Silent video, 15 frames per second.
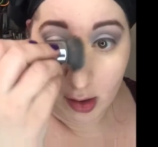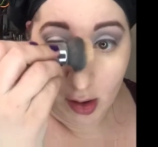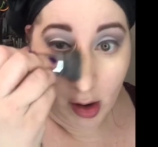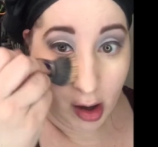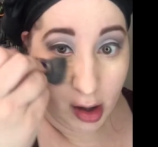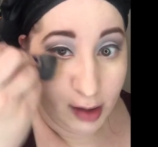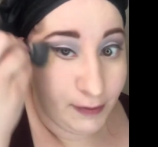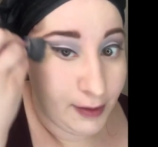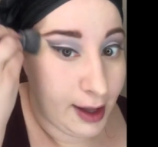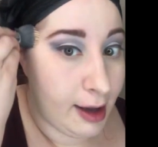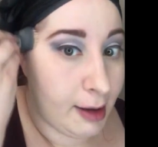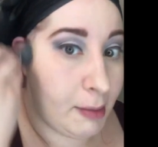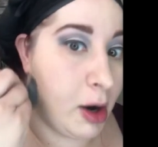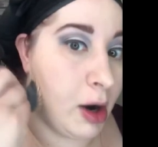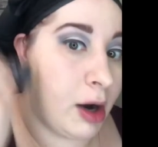All of
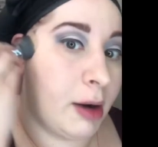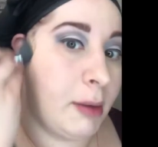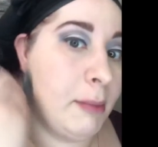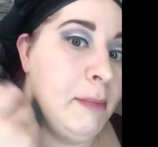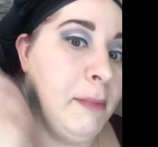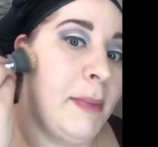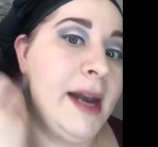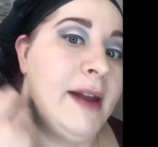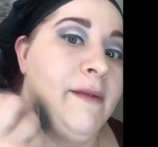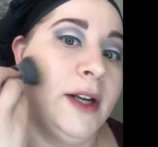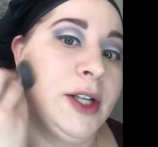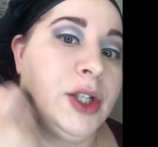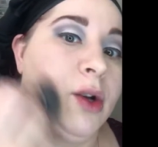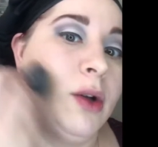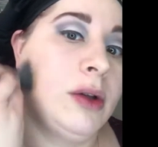them are
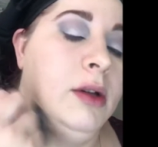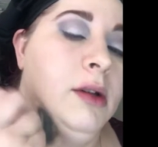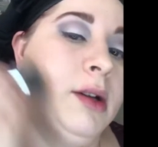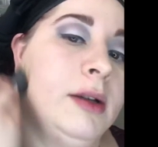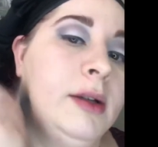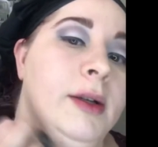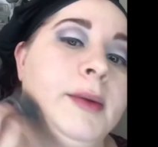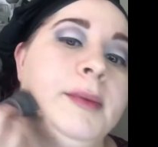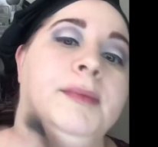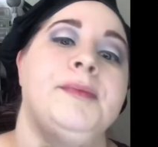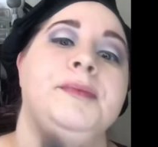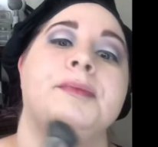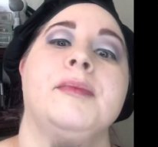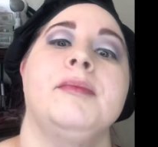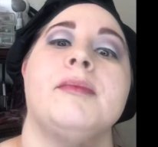beneficial.
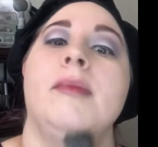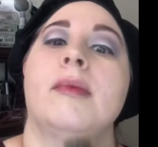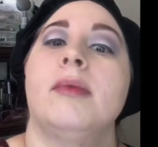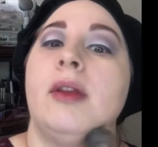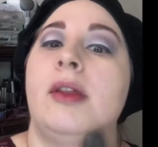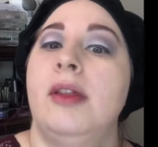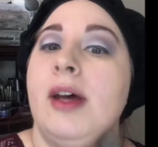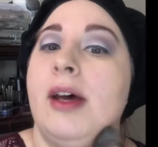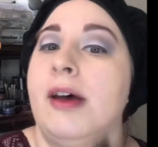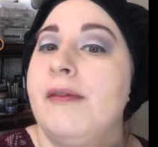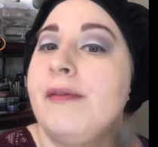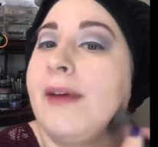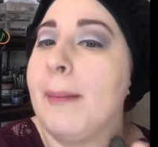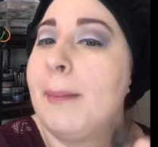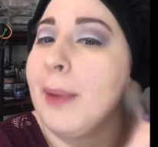The
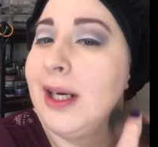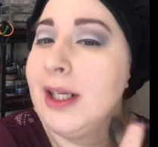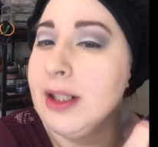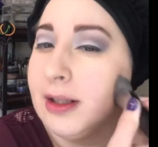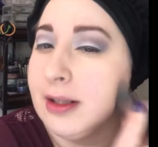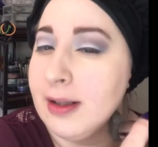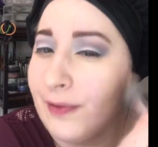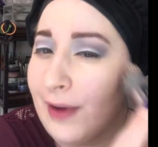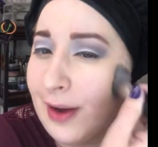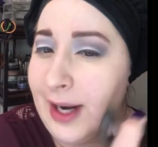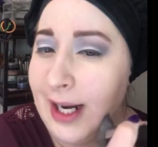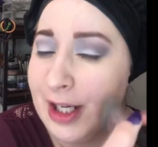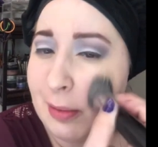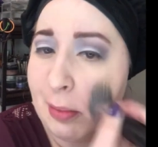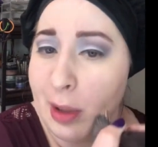
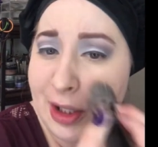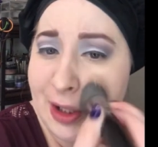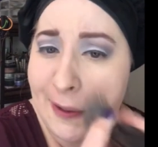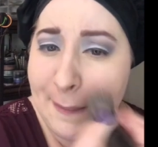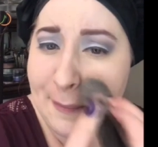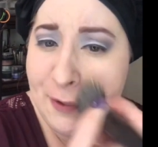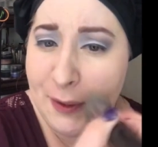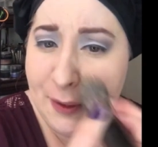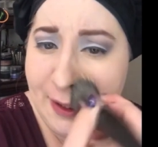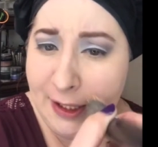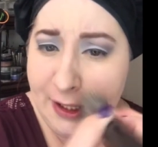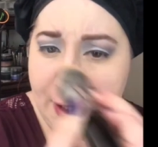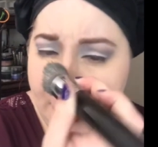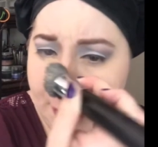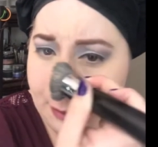foundation brush that I'm choosing
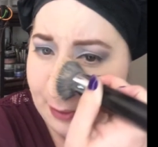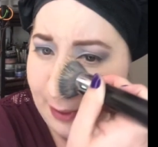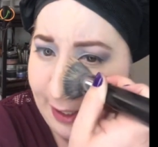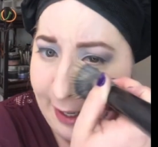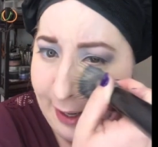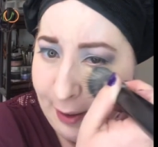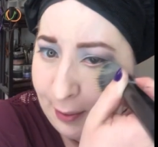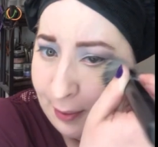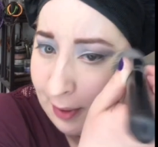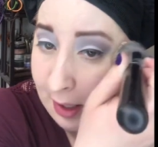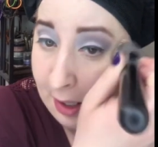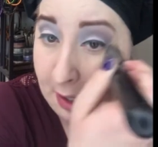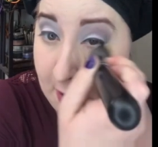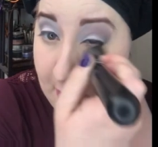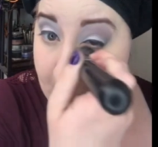to use right now
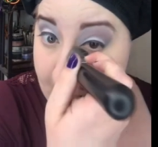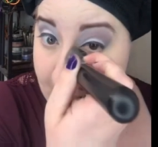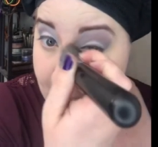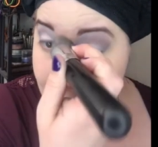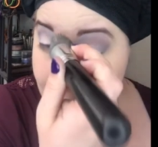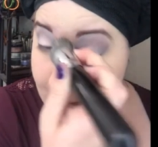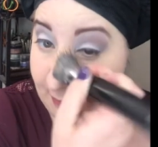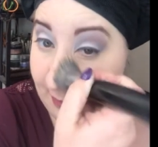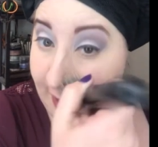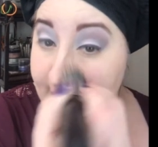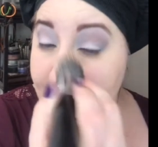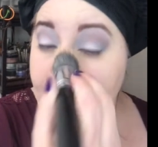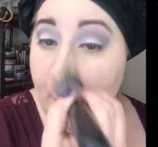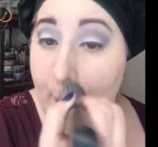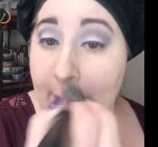
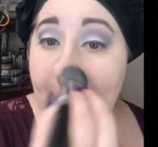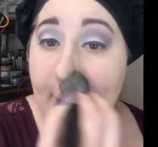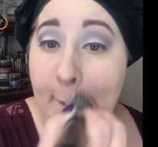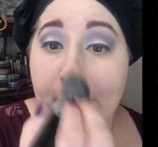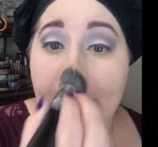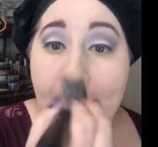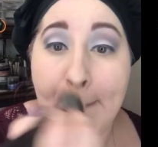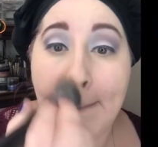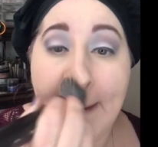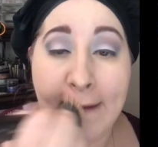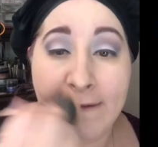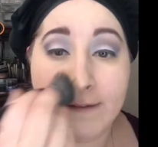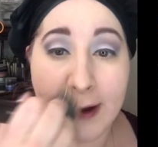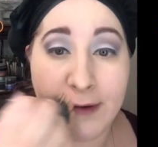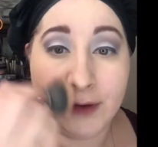is one of
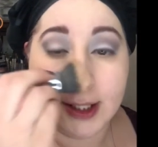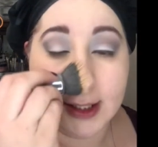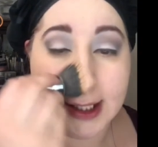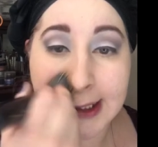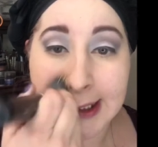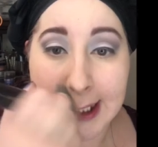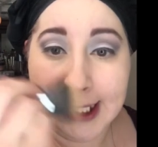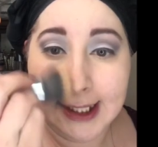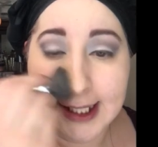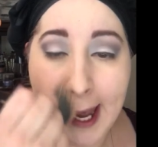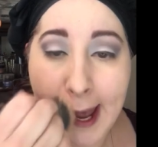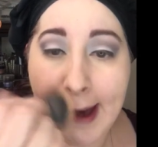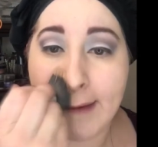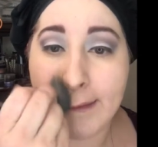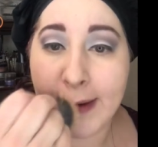my favorites. It does
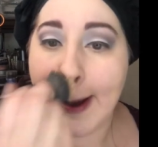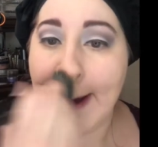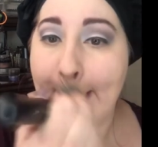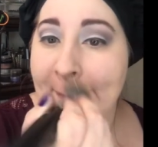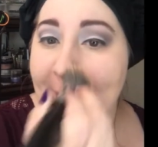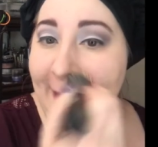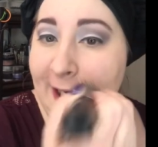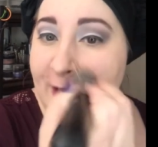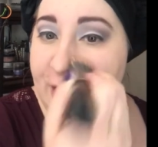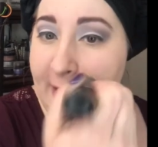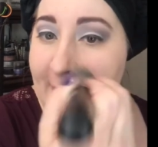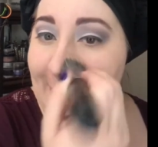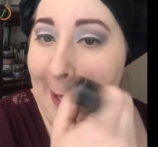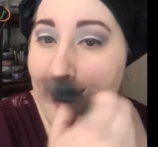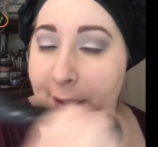have a
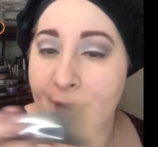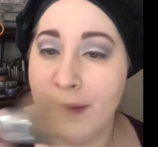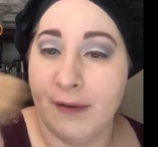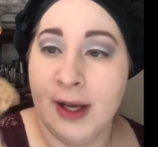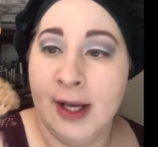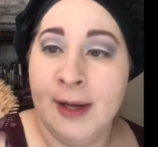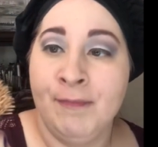combination of